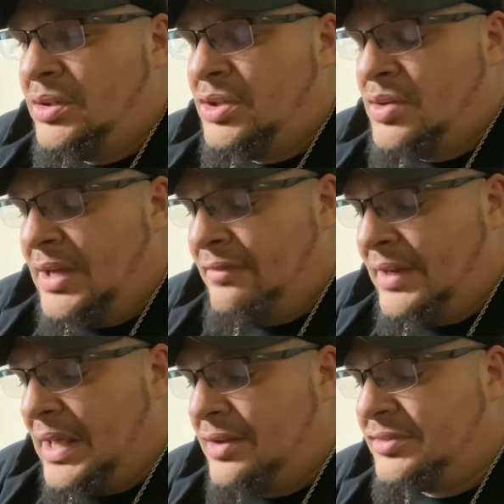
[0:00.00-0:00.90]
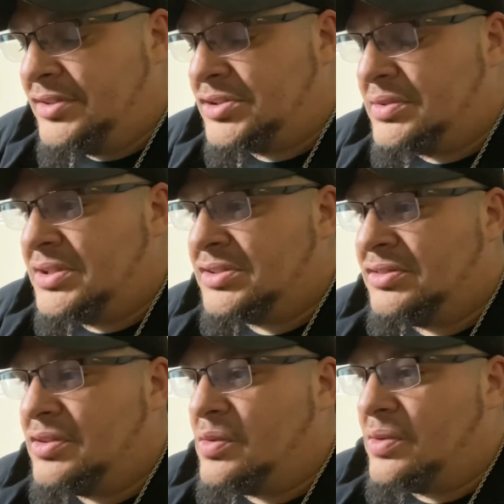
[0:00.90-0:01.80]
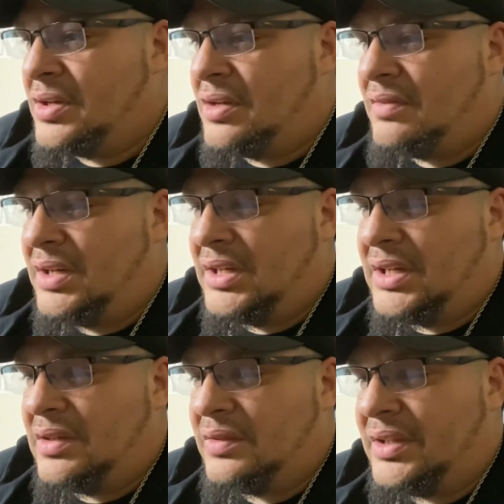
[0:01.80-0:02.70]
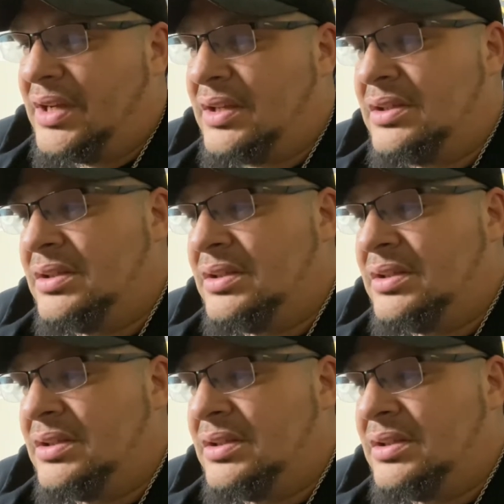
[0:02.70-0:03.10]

then you have a lot of situations going on right now that